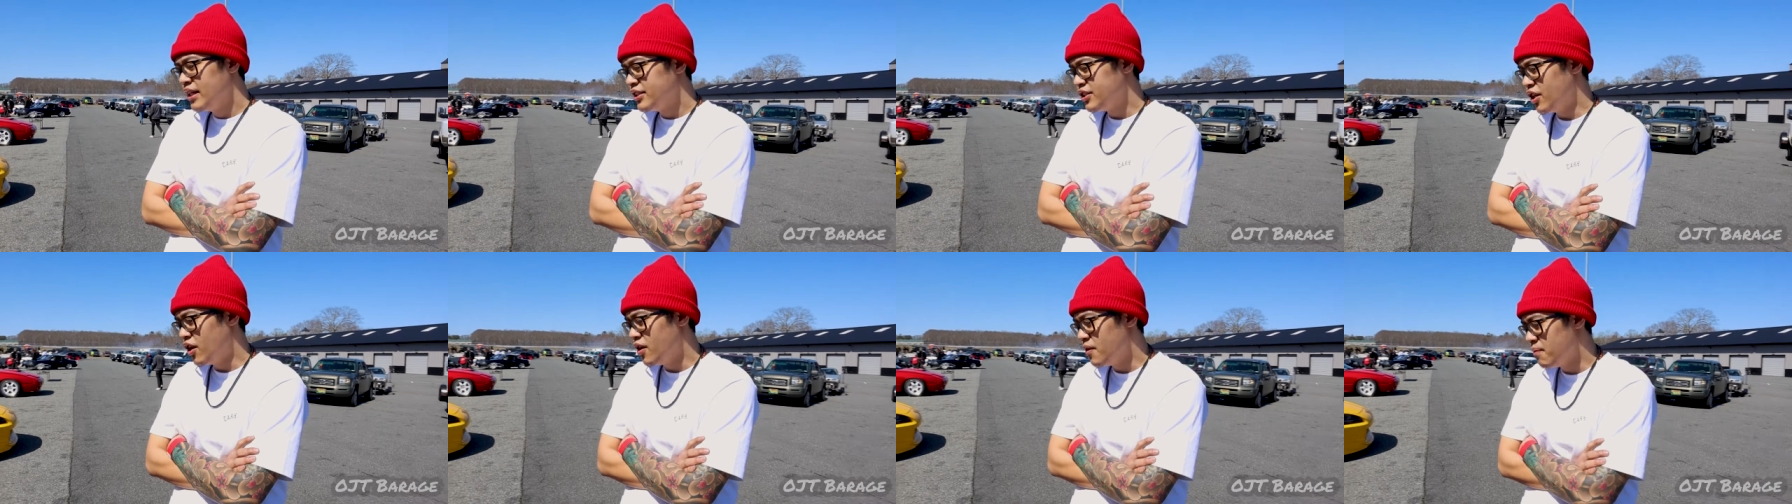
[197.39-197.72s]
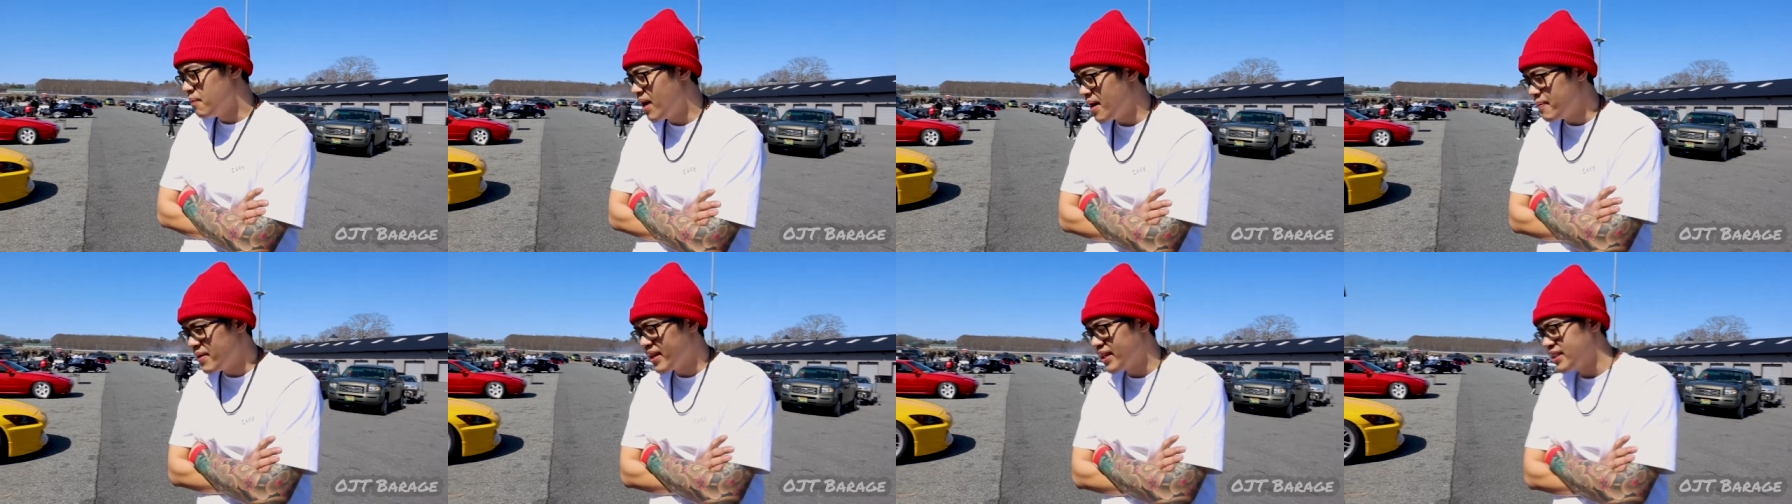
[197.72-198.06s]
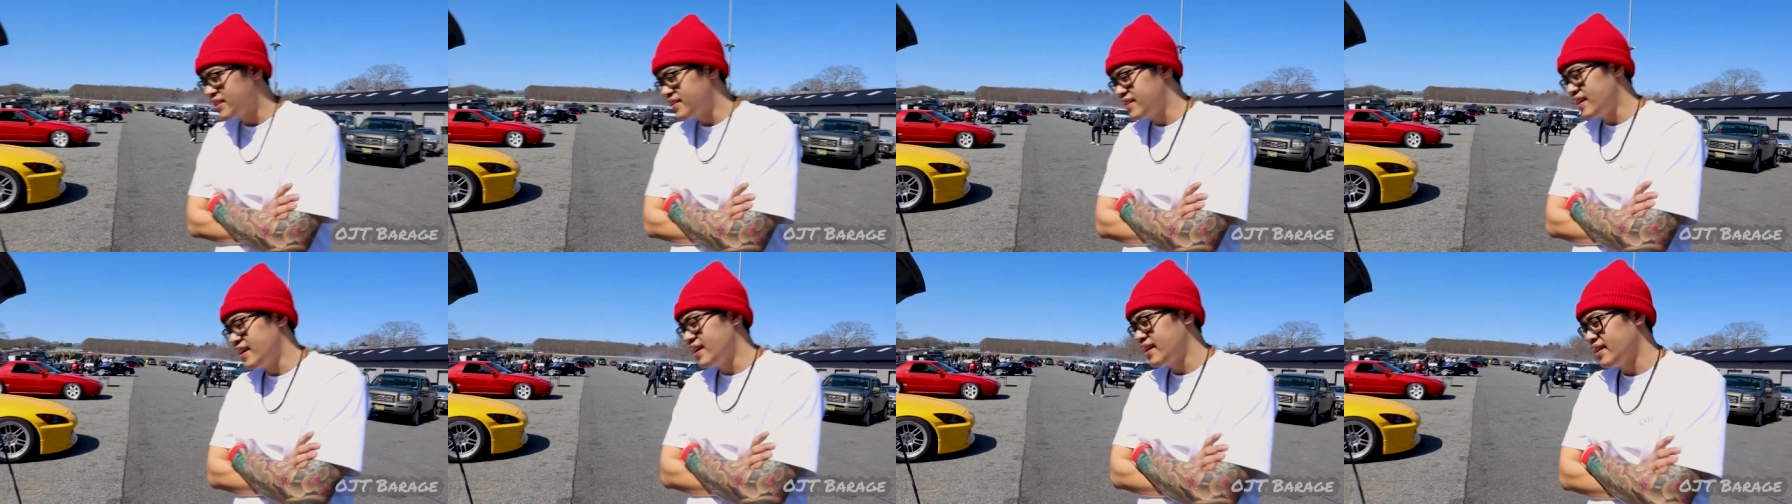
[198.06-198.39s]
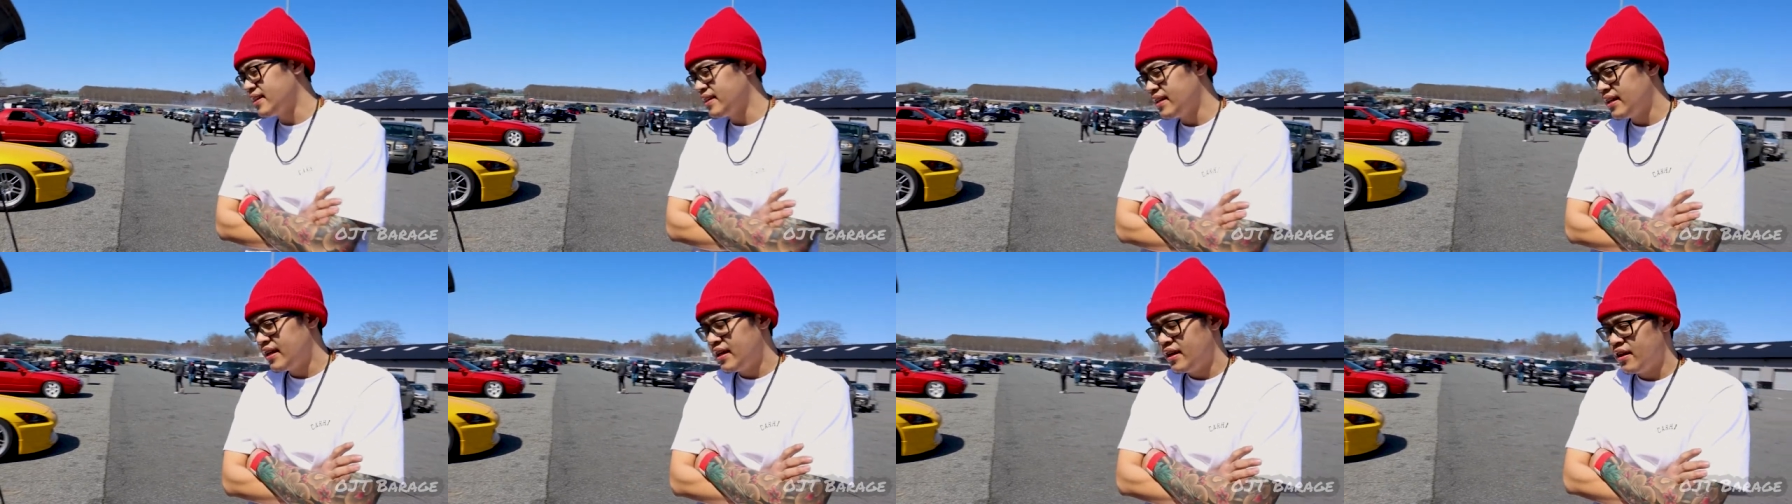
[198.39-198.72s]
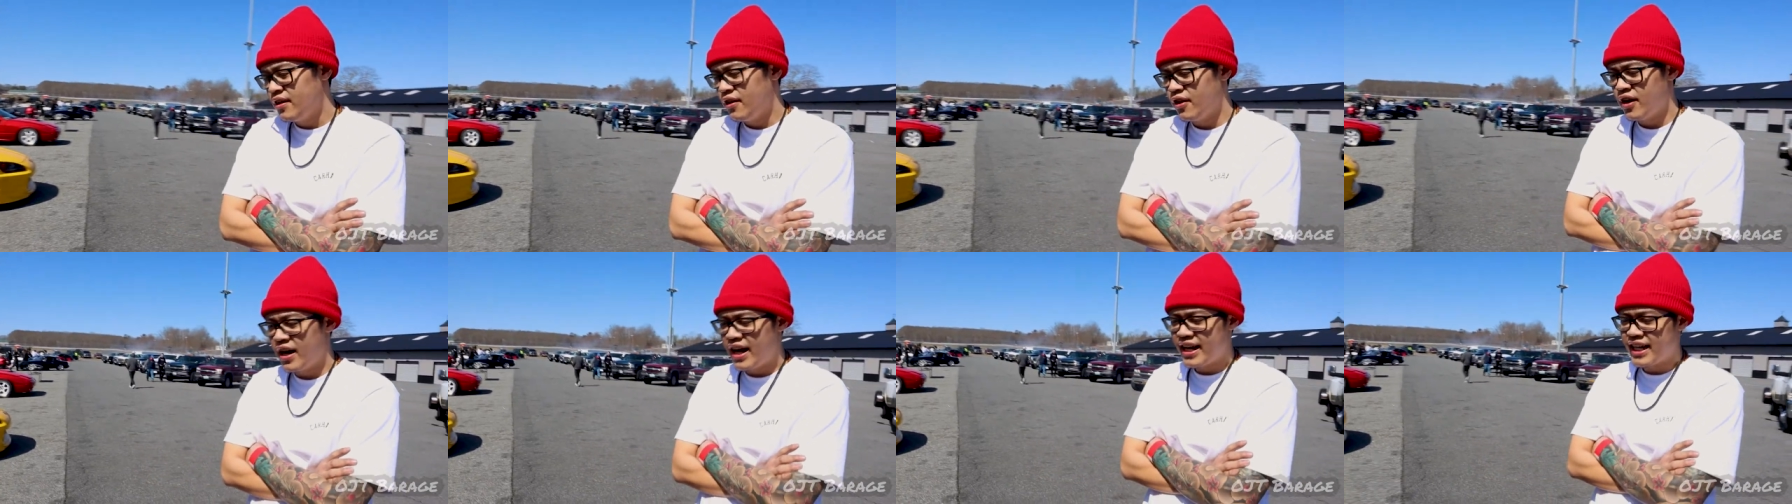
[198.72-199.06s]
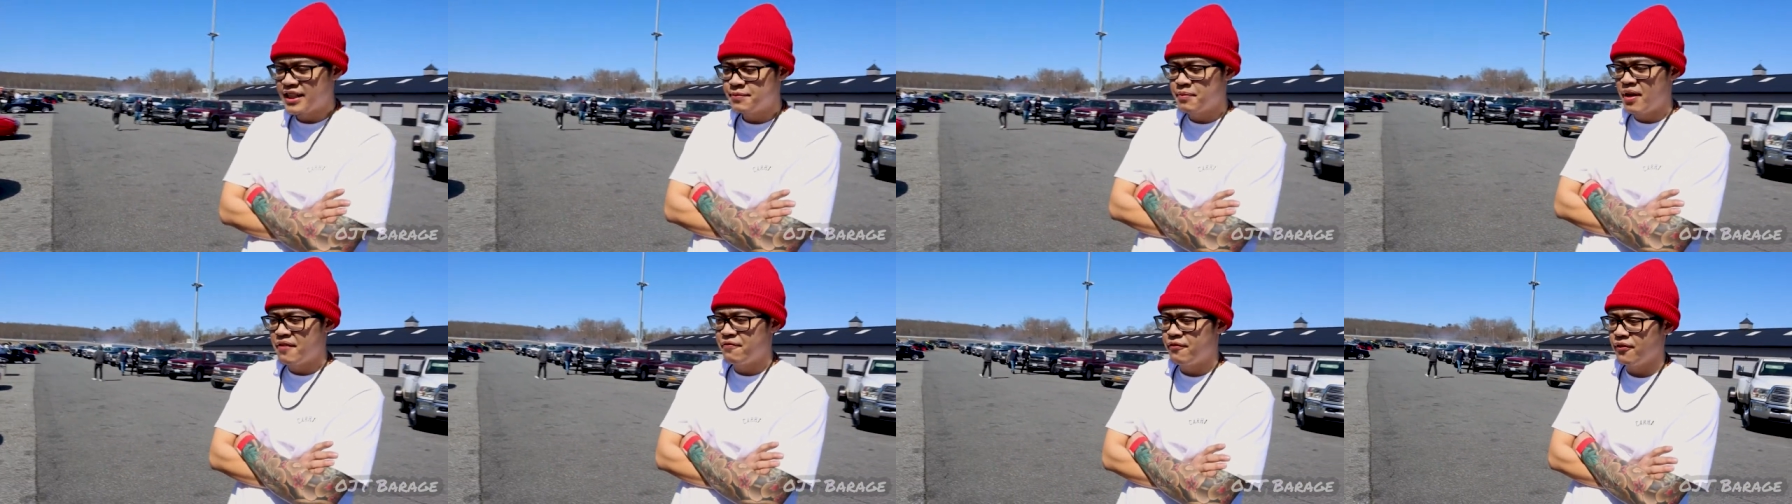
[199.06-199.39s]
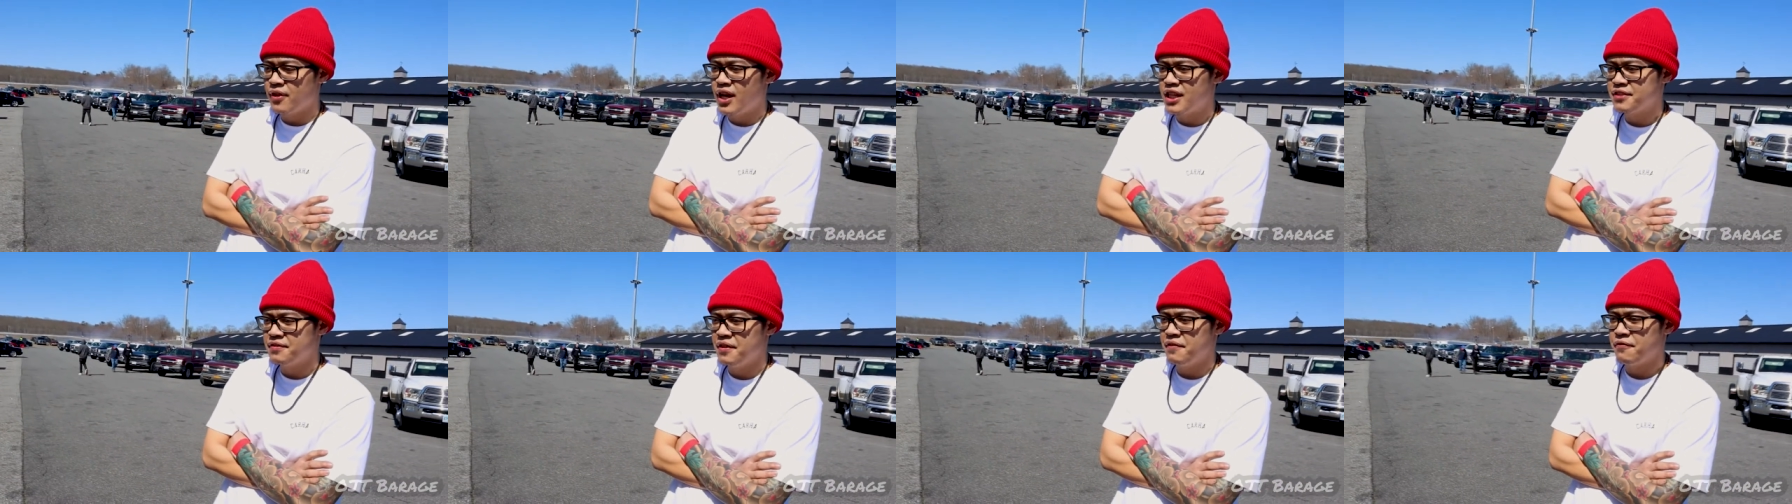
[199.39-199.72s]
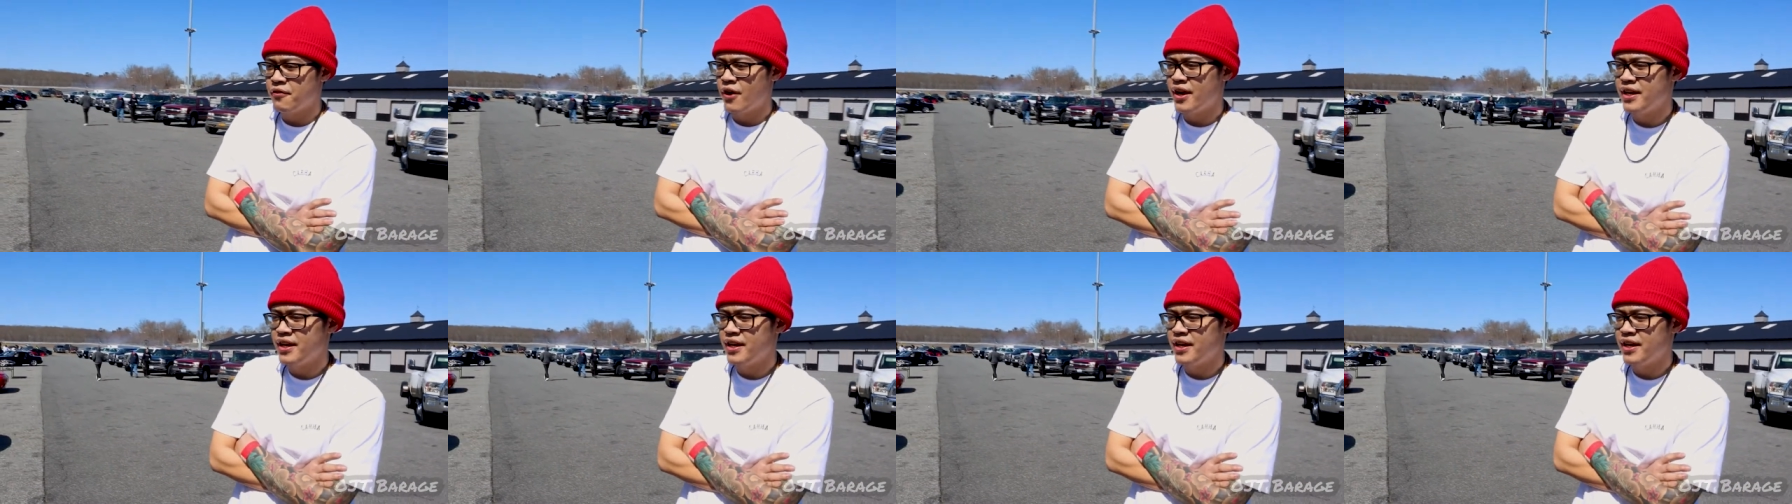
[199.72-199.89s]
So my biggest thing, or I guess my philosophy for